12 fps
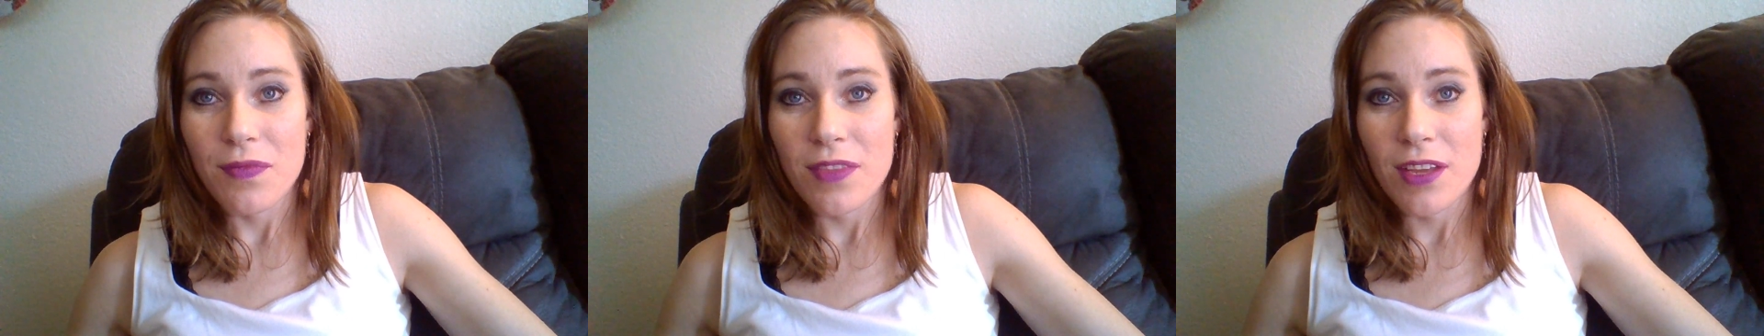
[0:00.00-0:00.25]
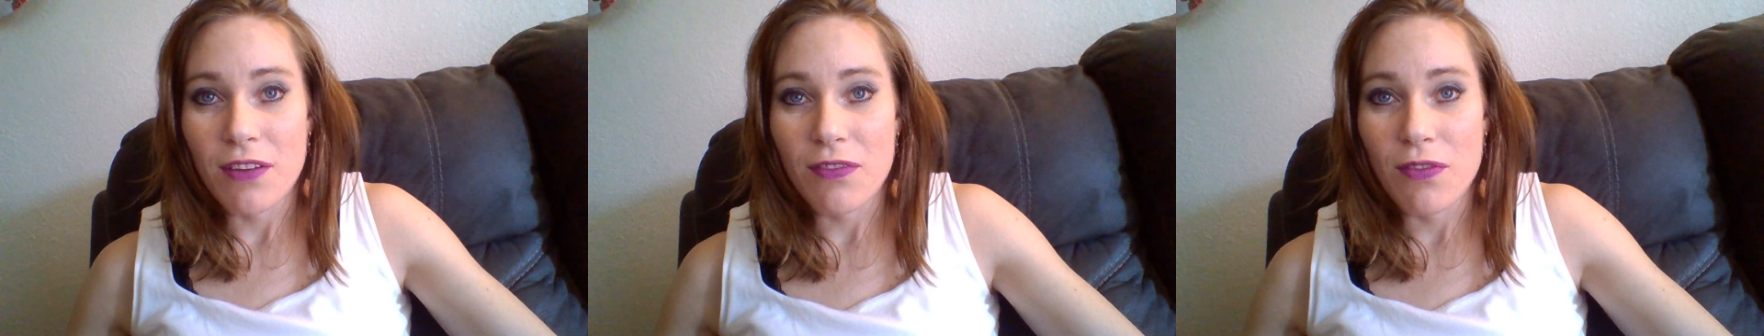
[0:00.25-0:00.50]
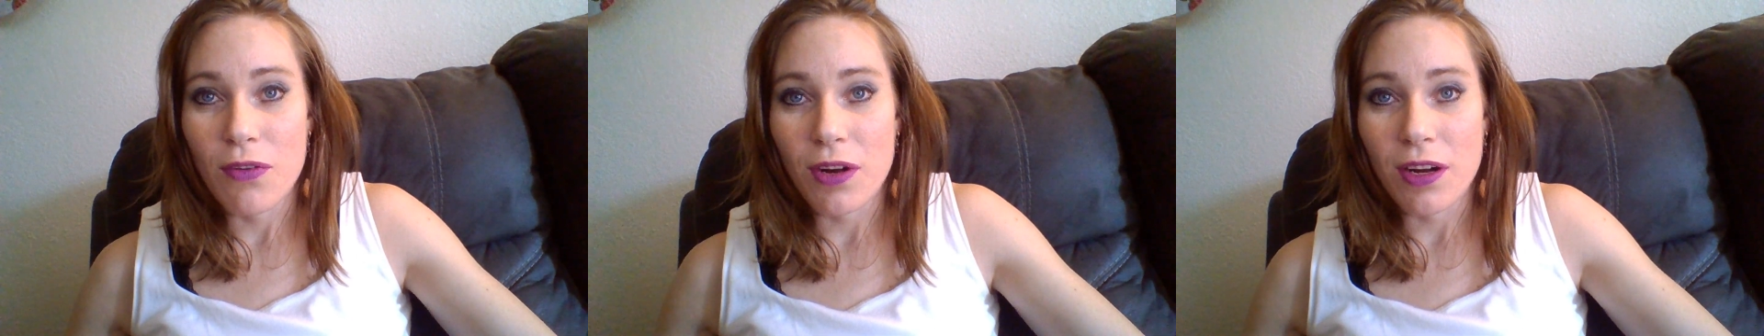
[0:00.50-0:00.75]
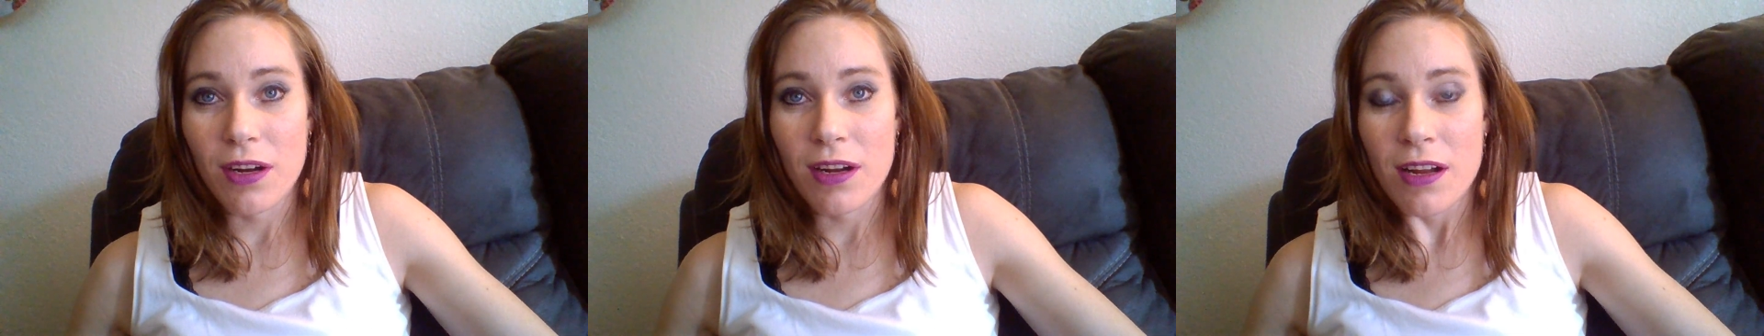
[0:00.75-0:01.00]

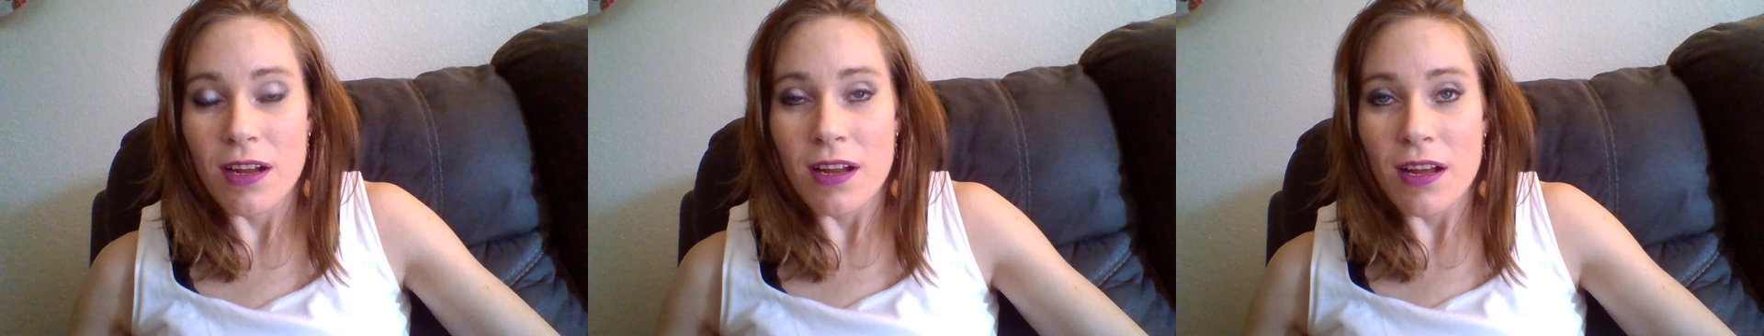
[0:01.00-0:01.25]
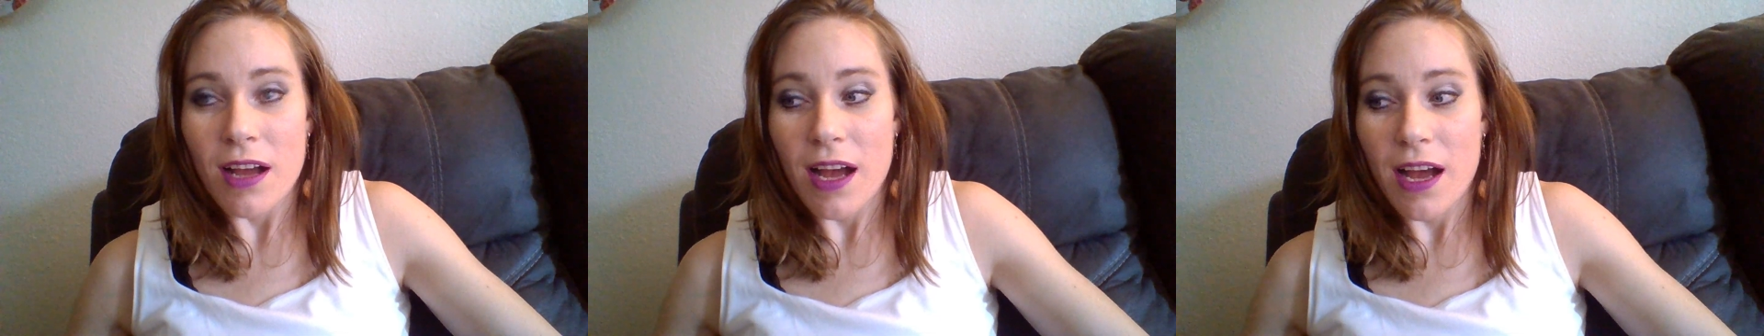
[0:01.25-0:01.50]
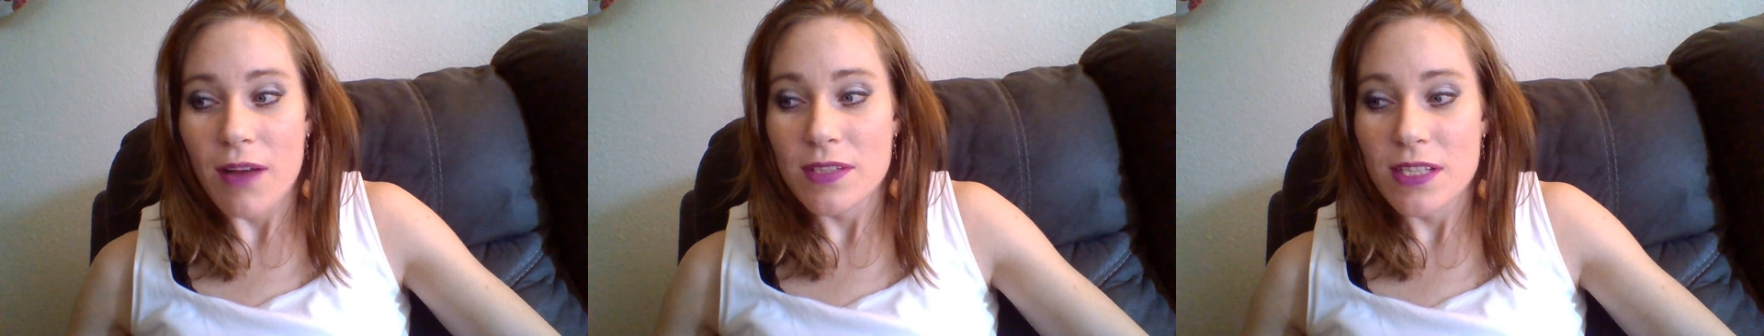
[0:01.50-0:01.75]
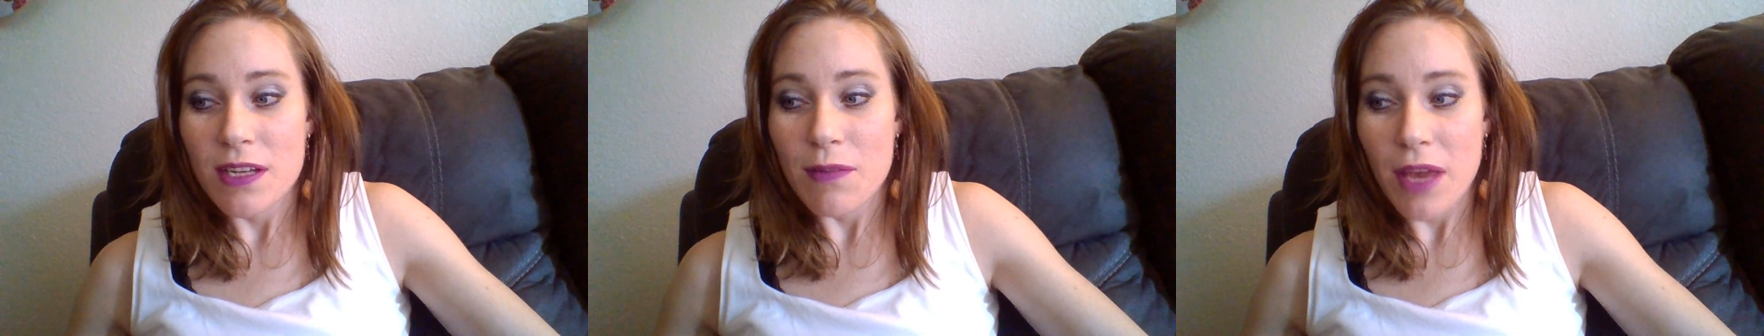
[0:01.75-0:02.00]
therefore I
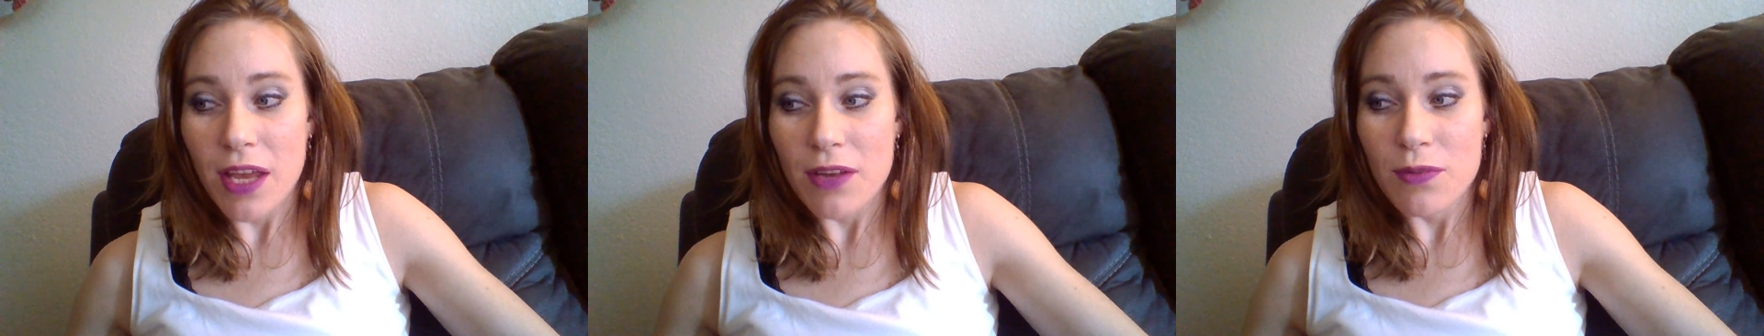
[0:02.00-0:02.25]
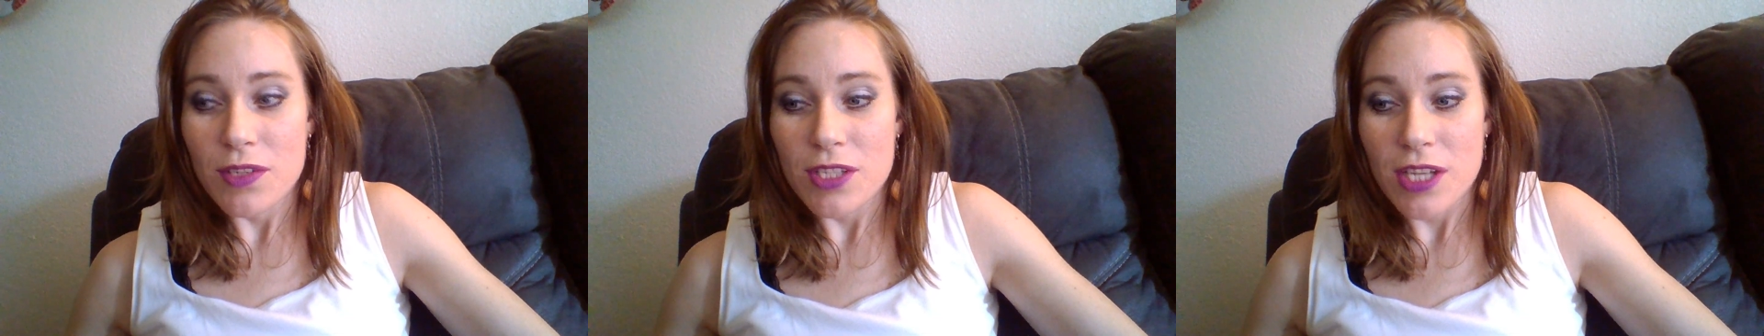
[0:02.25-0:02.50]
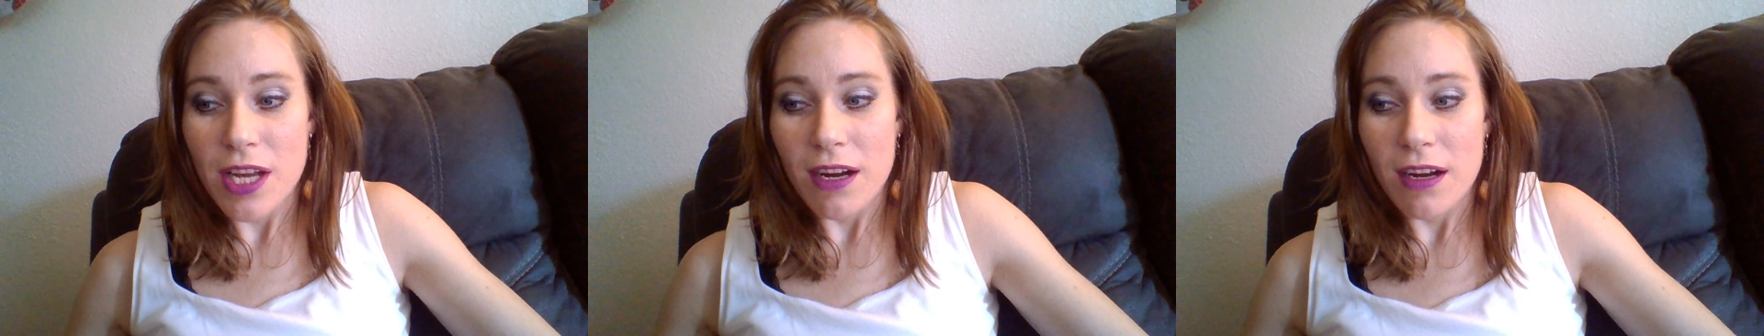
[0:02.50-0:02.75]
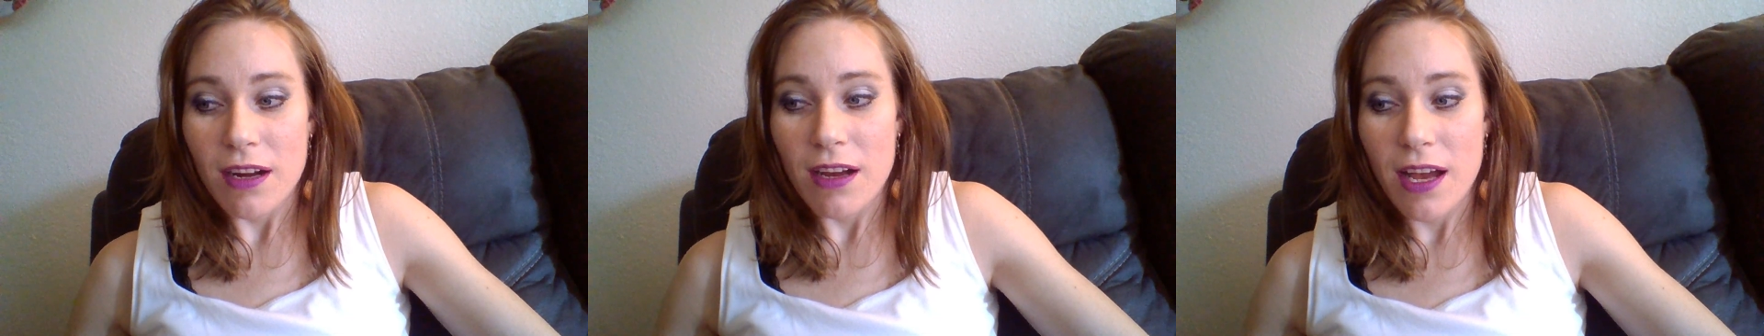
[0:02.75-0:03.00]
was in a manual
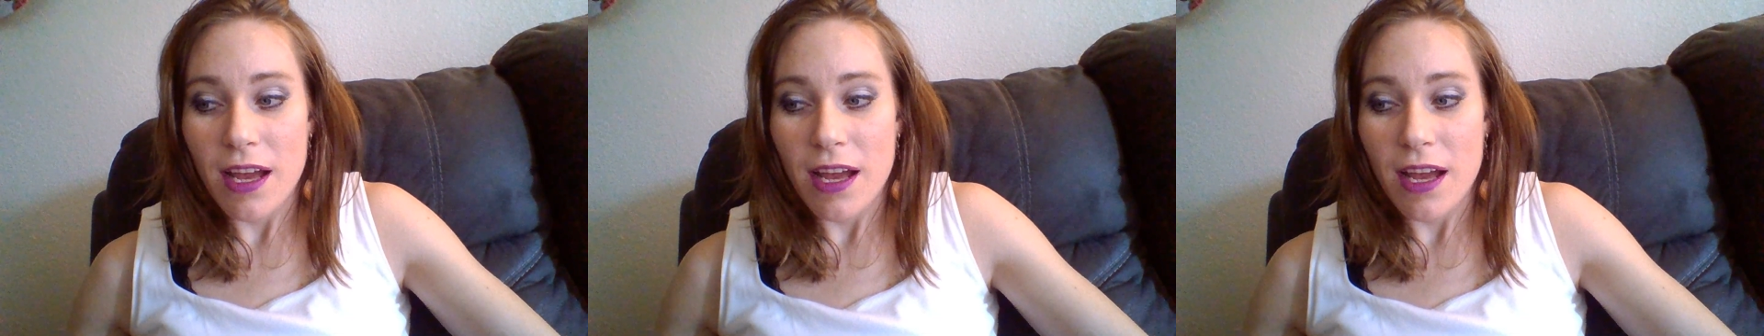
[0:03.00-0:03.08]
chair.